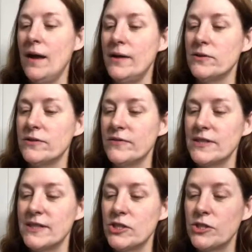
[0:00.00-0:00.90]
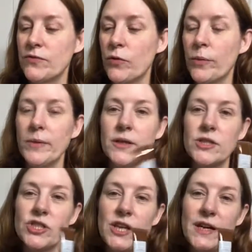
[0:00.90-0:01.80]
Here's the Physicians Formula
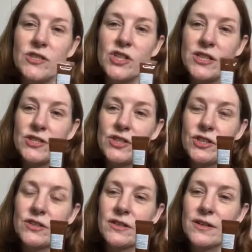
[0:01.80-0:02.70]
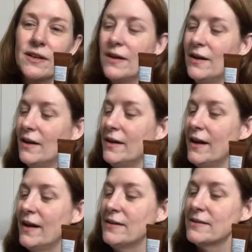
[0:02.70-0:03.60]
shade adjuster.
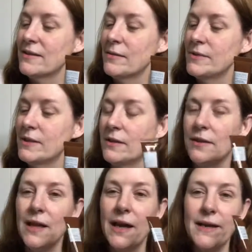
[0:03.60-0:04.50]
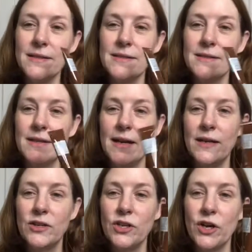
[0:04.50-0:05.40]
Again, this comes in a light
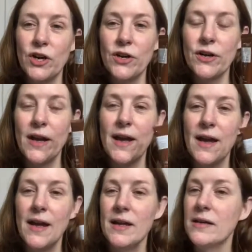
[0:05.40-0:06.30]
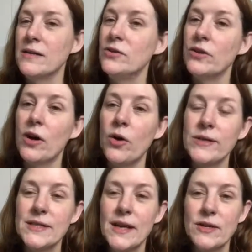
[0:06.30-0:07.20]
and a dark, and you can
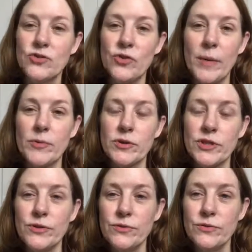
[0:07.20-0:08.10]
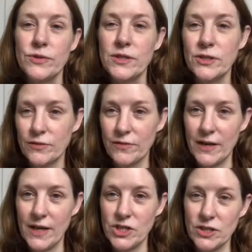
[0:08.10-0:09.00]
always add a drop or two to your
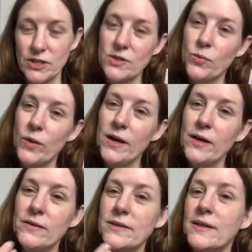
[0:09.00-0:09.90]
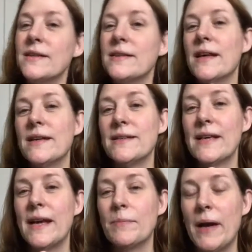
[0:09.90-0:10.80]
foundation as well to get that
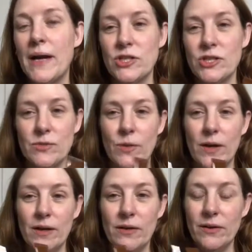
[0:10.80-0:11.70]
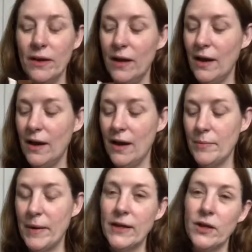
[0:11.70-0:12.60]
exact match as well.
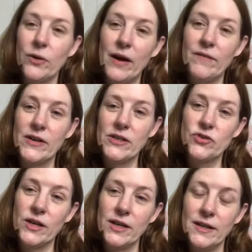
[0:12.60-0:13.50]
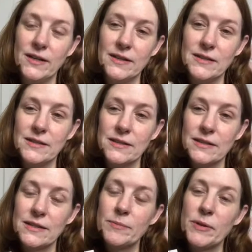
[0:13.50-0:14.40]
I know how frustrating it is to,
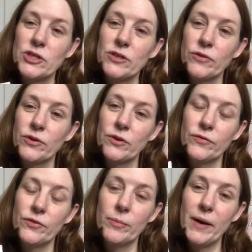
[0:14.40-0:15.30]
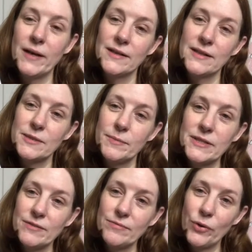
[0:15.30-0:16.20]
especially if you're buying an
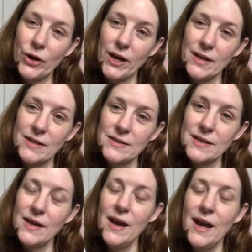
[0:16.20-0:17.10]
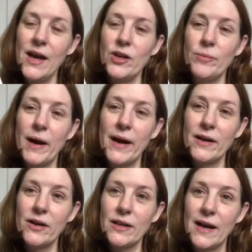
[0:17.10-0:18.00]
expensive brand and you buy it
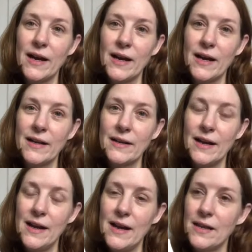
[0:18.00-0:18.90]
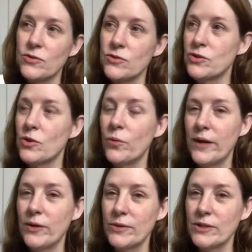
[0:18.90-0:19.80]
online and there's no
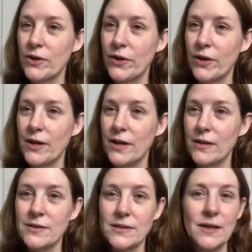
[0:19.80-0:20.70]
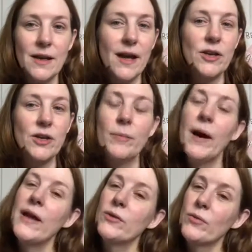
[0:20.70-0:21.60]
way to return it and you
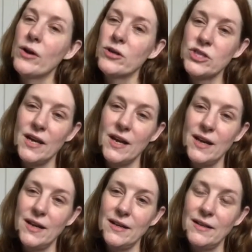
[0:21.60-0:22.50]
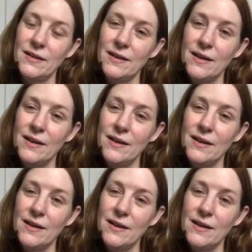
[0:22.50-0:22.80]
buy the wrong shade.